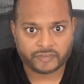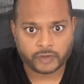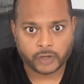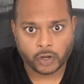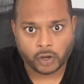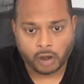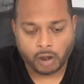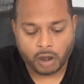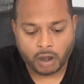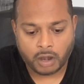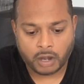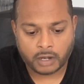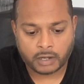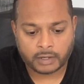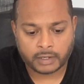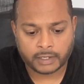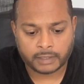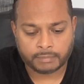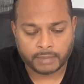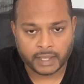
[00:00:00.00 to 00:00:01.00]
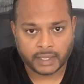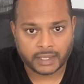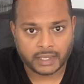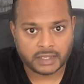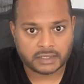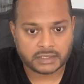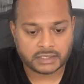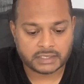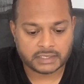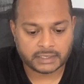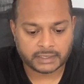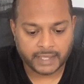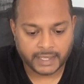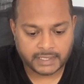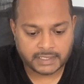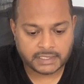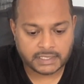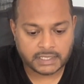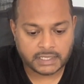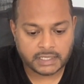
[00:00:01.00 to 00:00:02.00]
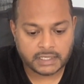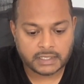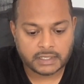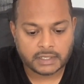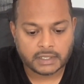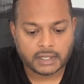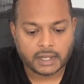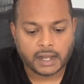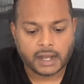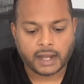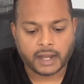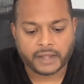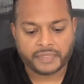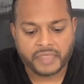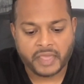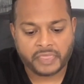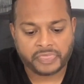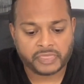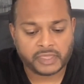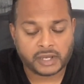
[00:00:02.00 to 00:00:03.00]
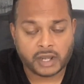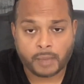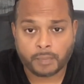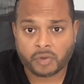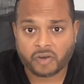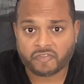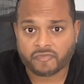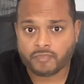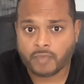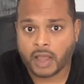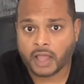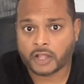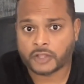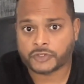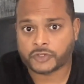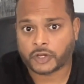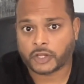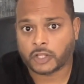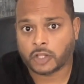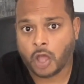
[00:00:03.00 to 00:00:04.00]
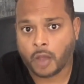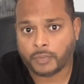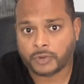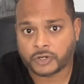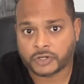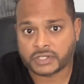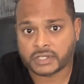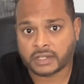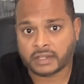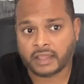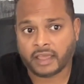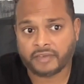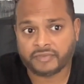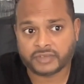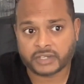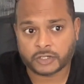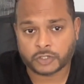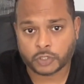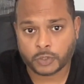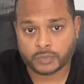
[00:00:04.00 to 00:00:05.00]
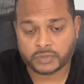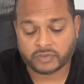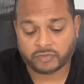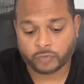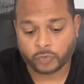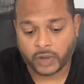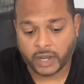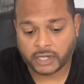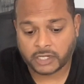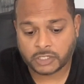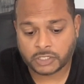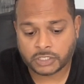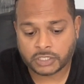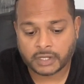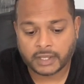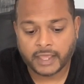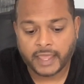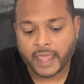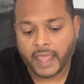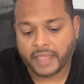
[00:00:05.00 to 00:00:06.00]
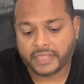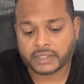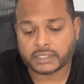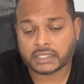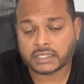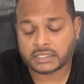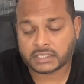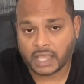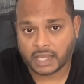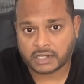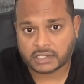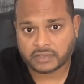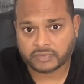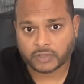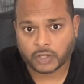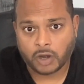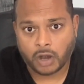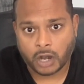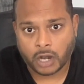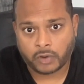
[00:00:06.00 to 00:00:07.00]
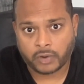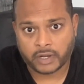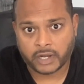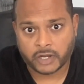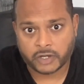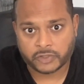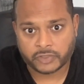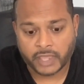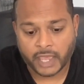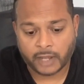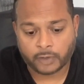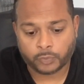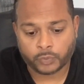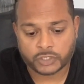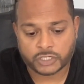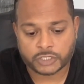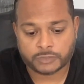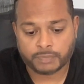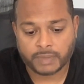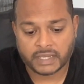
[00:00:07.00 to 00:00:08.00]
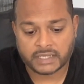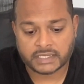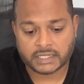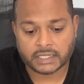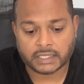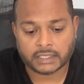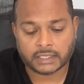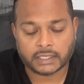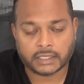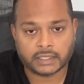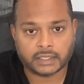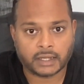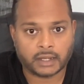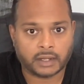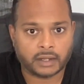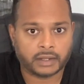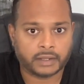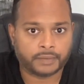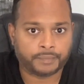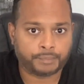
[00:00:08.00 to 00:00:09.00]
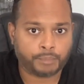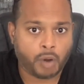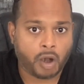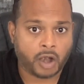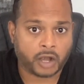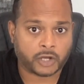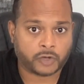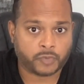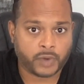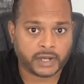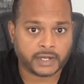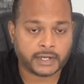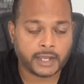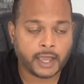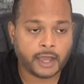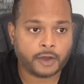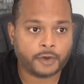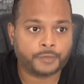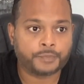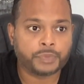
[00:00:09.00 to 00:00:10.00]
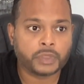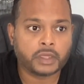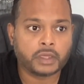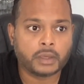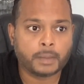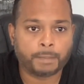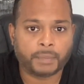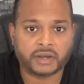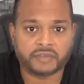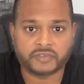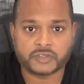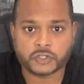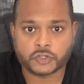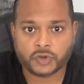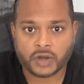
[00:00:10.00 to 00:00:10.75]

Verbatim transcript: your car. In my case, it's Lexi. Uh, then the number of miles or kilometers left in terms of range, and then the status of the car right under that, which is basically uh, parked right now. But if it's